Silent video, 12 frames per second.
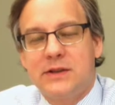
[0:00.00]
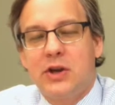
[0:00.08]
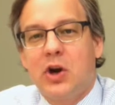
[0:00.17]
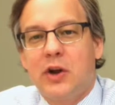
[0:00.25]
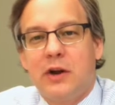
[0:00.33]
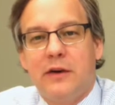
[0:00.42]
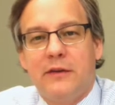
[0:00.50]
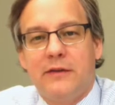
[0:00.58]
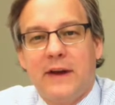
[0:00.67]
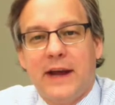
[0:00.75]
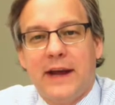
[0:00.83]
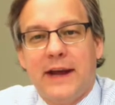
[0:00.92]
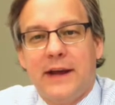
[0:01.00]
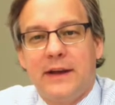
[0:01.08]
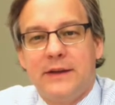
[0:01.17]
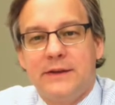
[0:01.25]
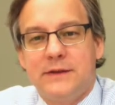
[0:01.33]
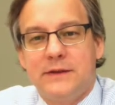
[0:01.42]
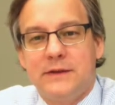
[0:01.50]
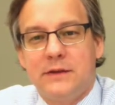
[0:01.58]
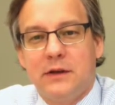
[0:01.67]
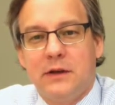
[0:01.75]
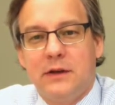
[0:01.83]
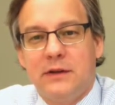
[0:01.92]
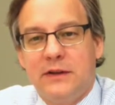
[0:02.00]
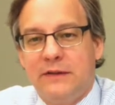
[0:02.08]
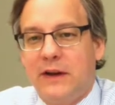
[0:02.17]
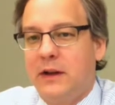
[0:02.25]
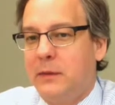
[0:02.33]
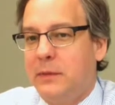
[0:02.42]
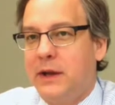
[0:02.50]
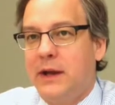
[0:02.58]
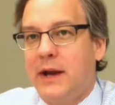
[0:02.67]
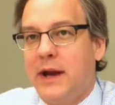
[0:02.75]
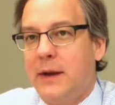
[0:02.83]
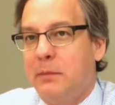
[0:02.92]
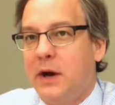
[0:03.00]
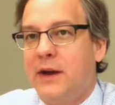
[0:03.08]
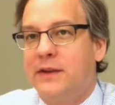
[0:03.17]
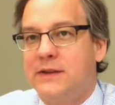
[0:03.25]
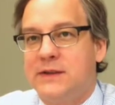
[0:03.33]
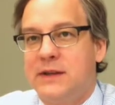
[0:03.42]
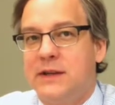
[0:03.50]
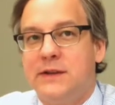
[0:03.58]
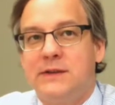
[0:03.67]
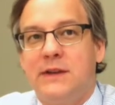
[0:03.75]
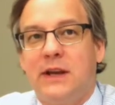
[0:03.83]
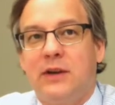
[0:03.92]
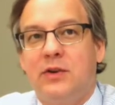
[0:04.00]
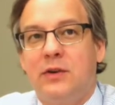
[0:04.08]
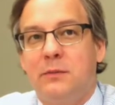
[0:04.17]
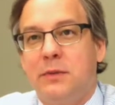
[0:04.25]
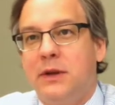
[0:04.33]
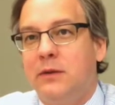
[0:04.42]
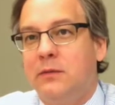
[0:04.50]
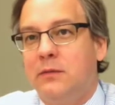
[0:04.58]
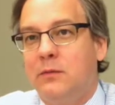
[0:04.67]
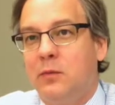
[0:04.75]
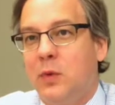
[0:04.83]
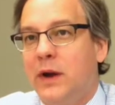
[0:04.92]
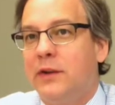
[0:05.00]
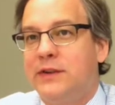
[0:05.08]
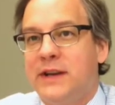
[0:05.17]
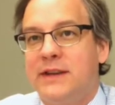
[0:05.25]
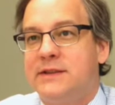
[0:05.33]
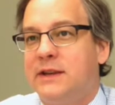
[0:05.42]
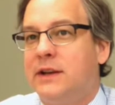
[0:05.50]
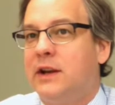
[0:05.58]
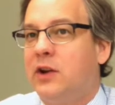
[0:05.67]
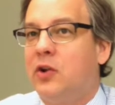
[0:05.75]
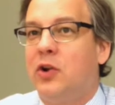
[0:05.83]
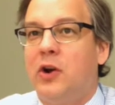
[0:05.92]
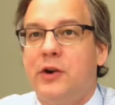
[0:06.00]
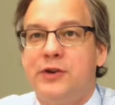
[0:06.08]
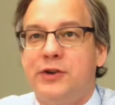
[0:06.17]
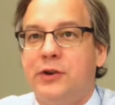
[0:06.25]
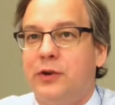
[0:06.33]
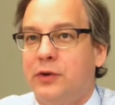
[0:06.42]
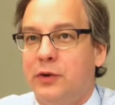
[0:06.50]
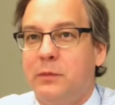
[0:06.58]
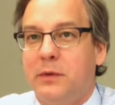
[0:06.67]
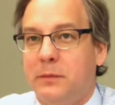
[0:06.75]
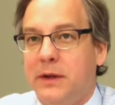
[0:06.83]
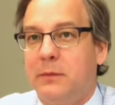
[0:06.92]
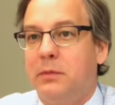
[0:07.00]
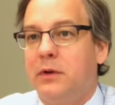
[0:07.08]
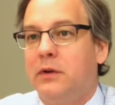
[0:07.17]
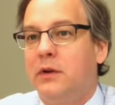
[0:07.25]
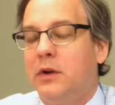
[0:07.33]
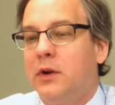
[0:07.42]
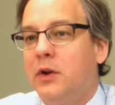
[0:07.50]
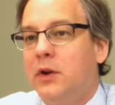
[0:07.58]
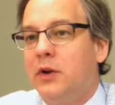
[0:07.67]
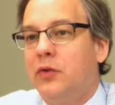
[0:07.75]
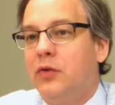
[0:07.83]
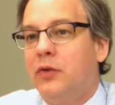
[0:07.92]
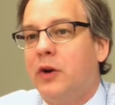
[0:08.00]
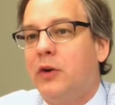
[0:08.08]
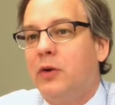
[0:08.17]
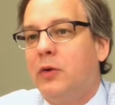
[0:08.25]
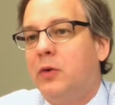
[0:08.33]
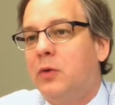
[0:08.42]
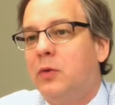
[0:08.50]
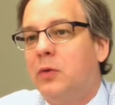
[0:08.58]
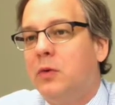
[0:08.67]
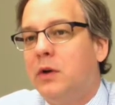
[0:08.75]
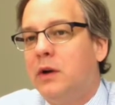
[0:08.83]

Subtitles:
thought of as developing hypotheses that could be well tested in a larger group of people. So,